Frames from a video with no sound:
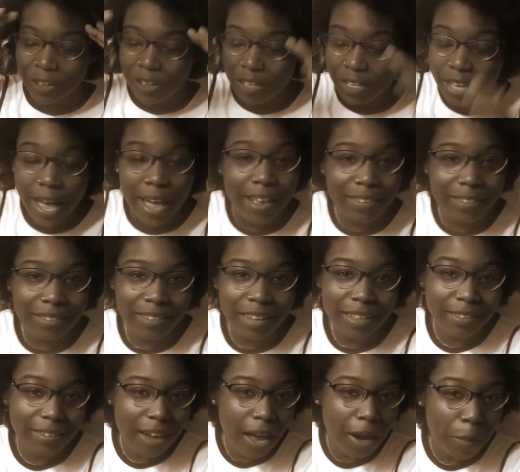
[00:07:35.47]
yes,
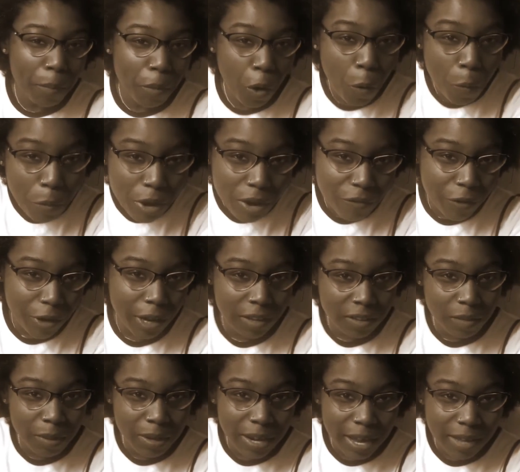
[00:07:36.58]
it's not appropriate for kids
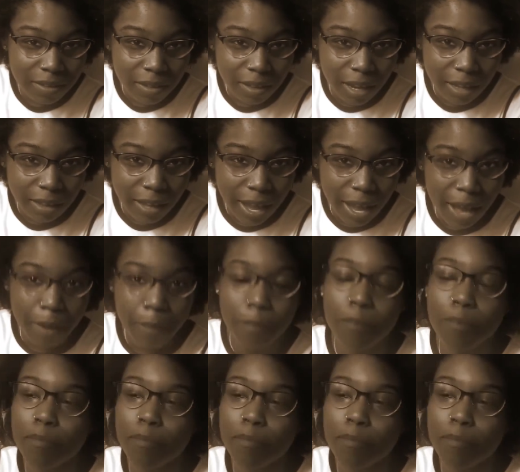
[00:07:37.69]
to be dancing like that.